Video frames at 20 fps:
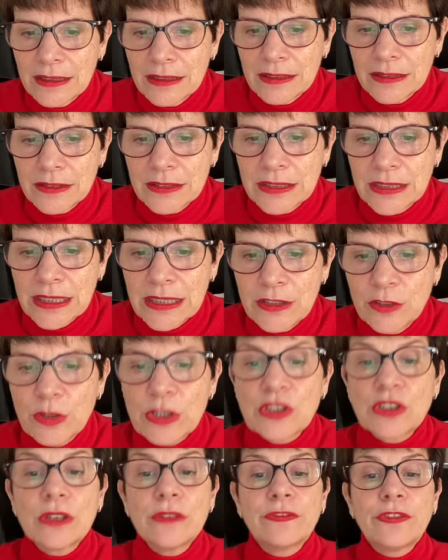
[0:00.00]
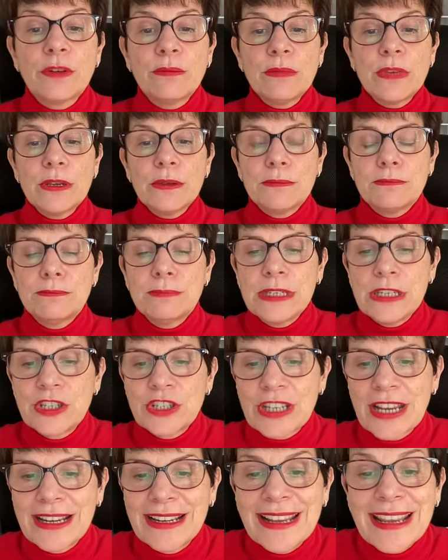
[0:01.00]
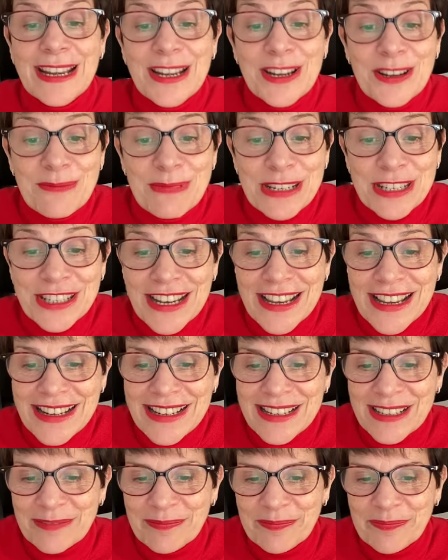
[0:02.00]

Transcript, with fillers: Okay, question from Michelle. Hello, Michelle.